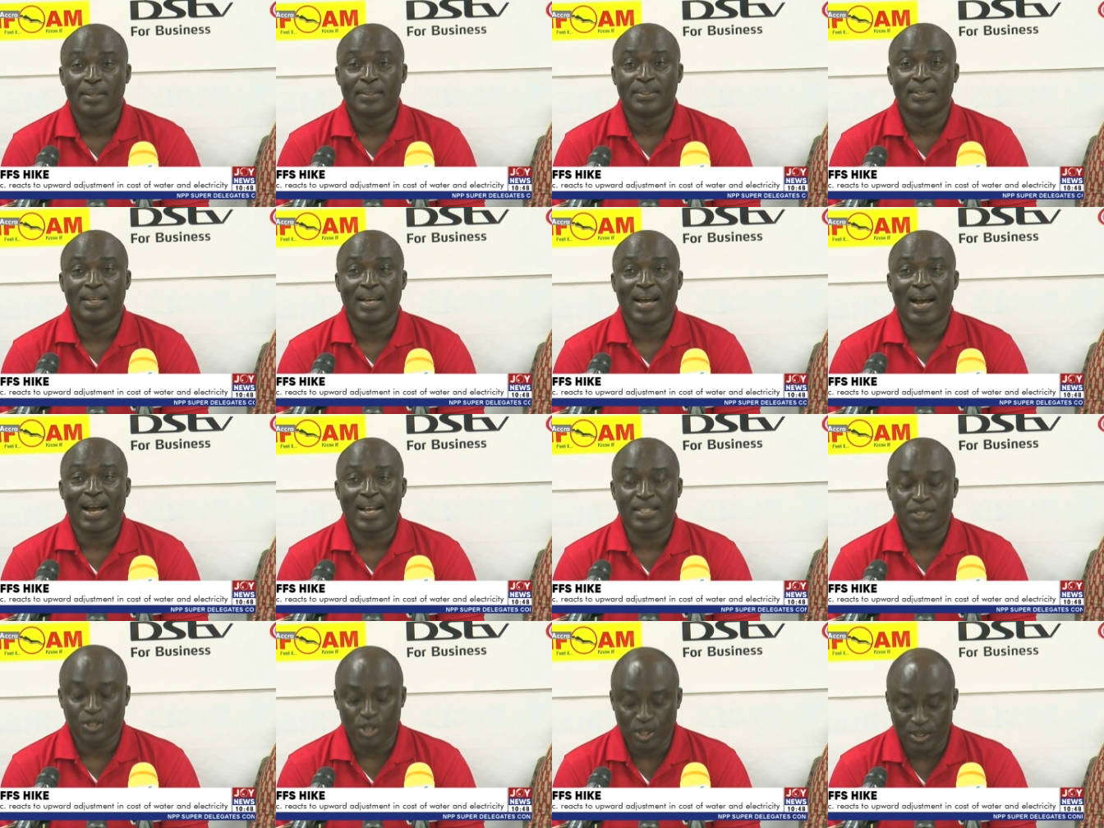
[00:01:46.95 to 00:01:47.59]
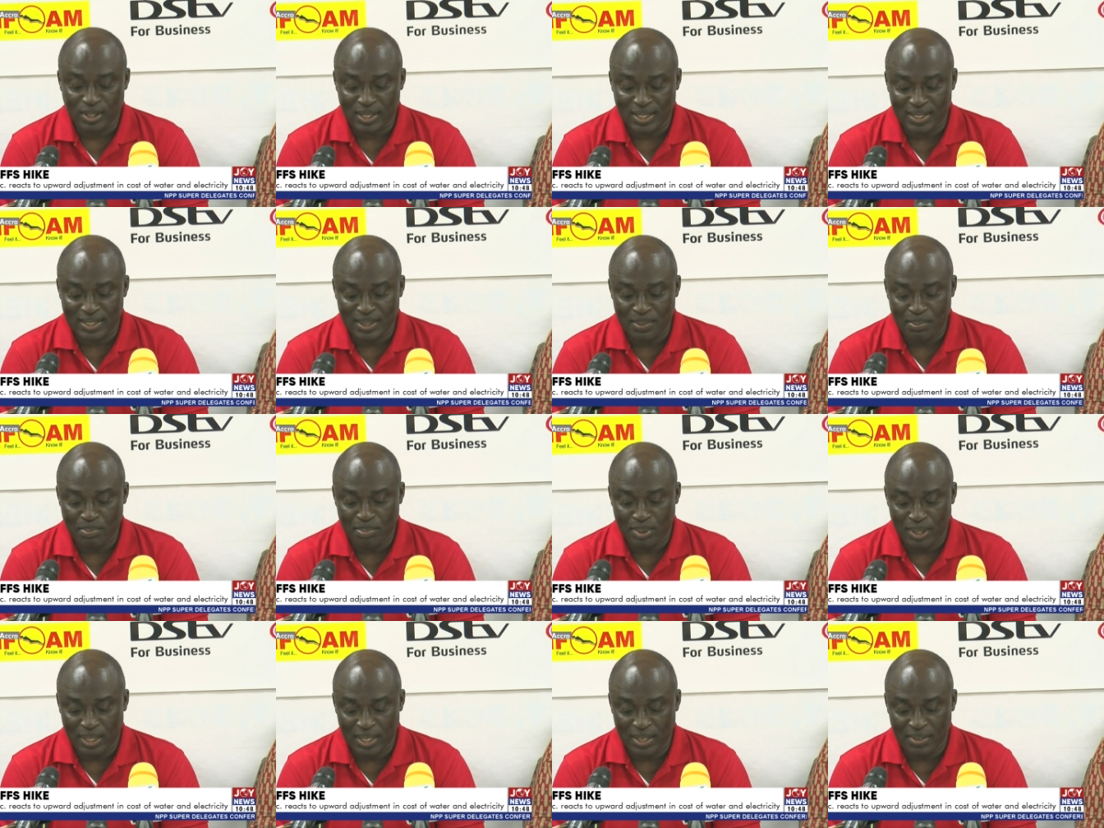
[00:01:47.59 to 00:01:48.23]
The association
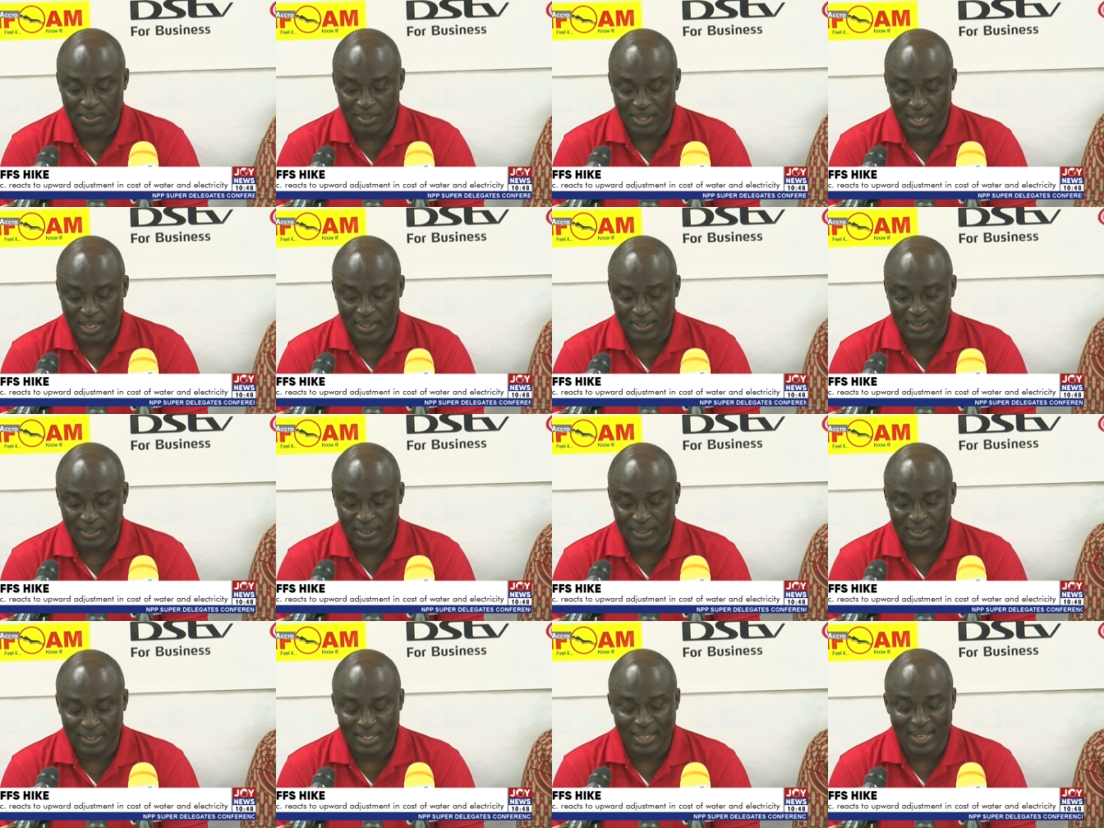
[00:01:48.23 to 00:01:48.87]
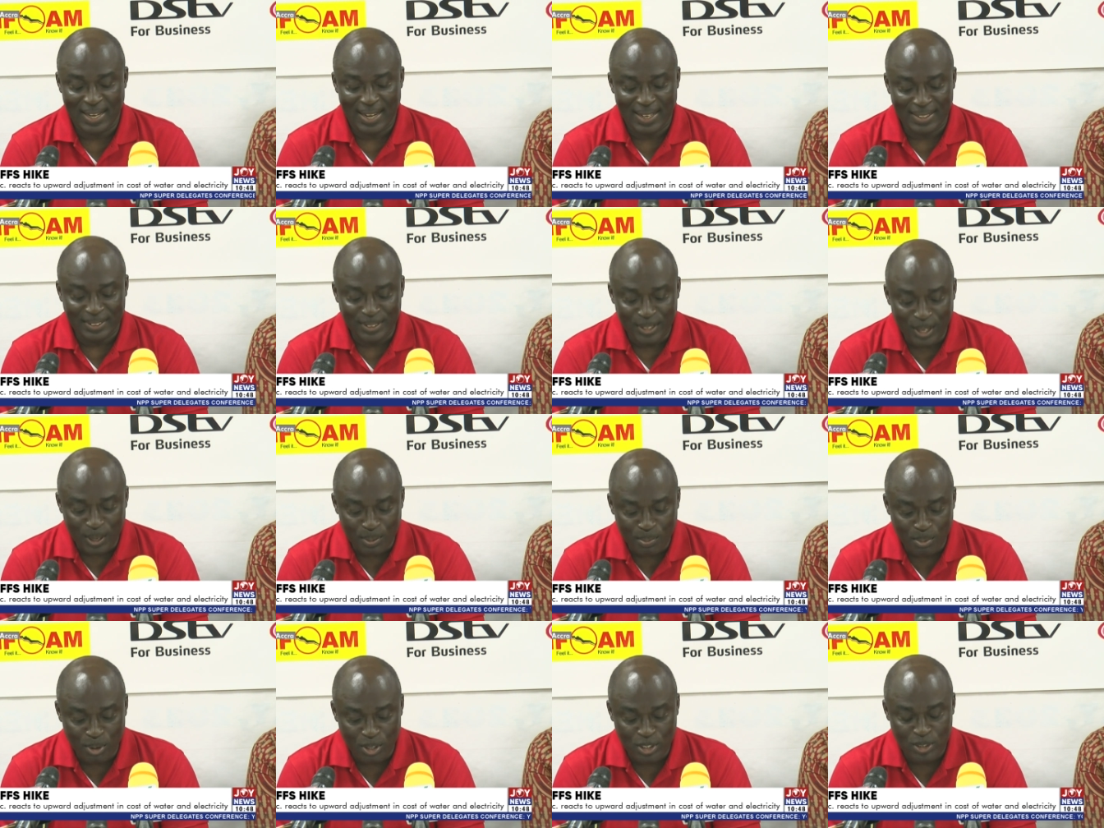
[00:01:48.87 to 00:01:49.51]
believes that the
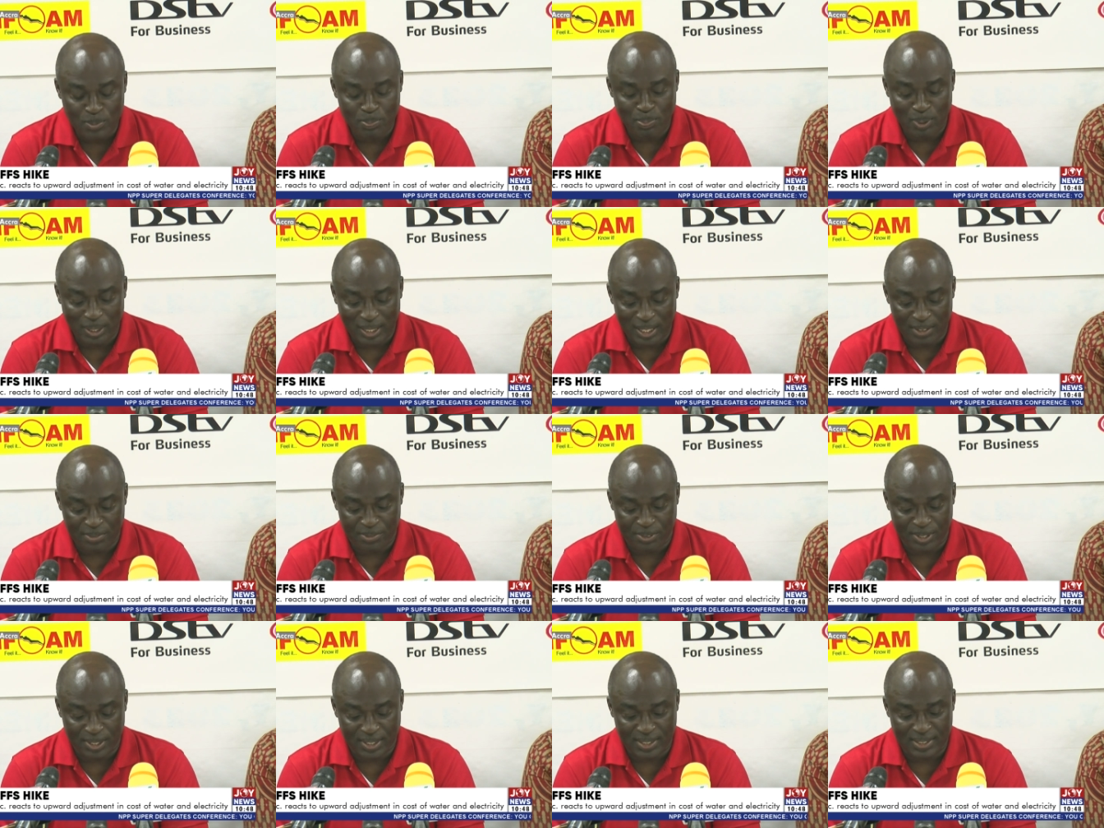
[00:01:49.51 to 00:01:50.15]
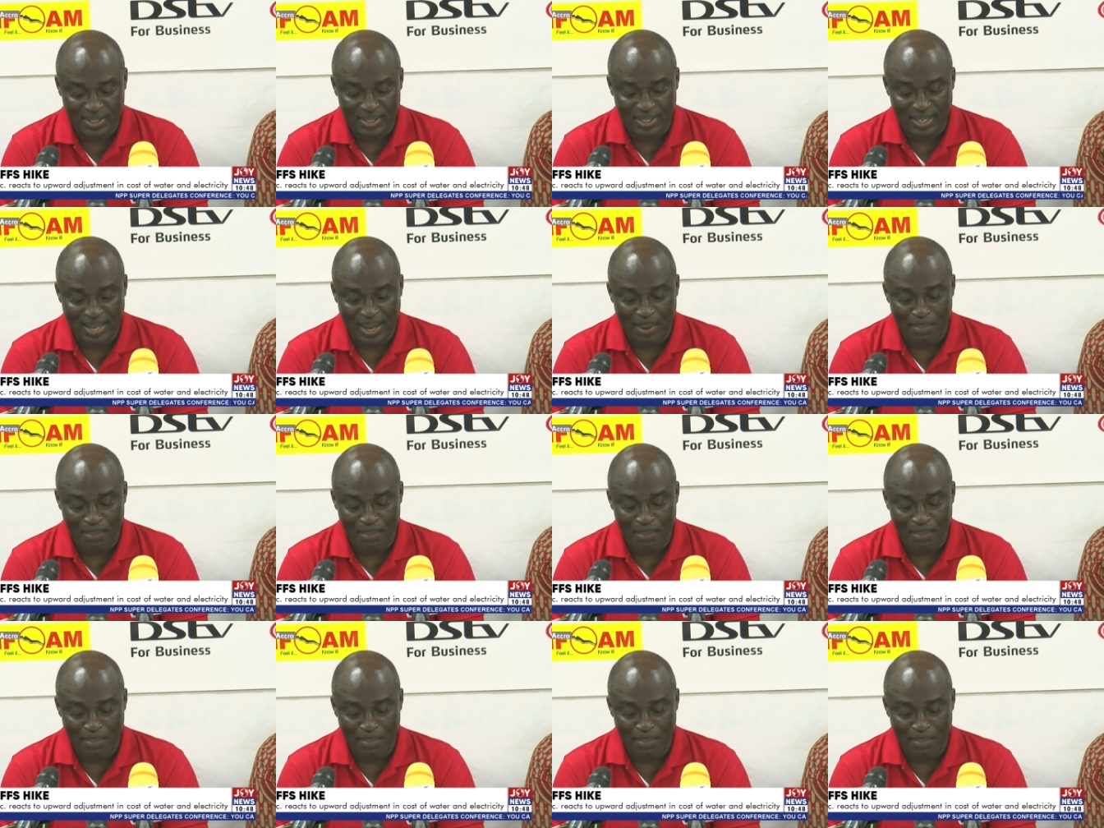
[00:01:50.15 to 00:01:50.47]
enormous benefits